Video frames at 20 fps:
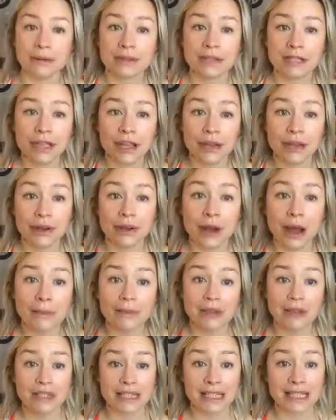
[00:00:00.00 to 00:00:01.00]
so I'm
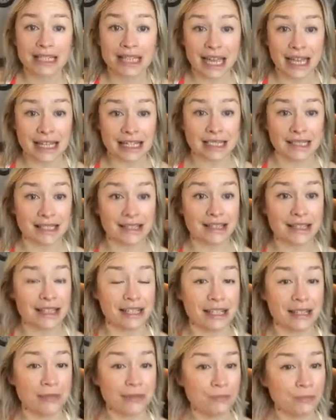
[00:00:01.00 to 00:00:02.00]
using dates.
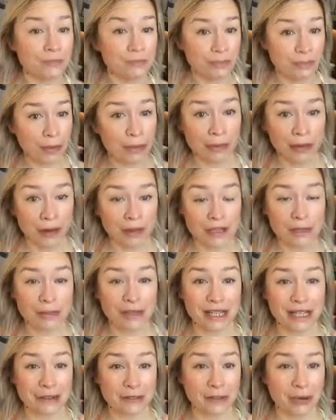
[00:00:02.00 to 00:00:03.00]
The
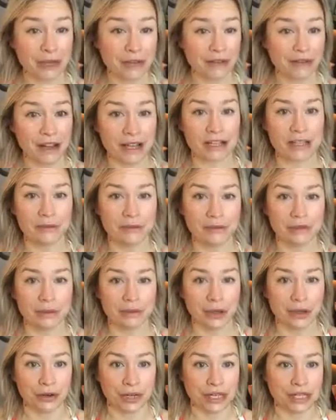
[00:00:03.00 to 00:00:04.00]
recipe is pretty flexible, to
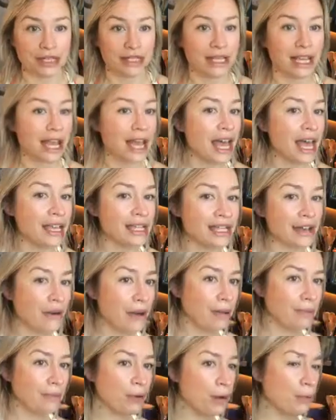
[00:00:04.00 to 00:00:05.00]
be honest. So
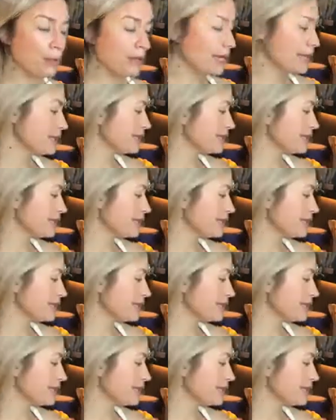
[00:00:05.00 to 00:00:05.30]
I'm popping in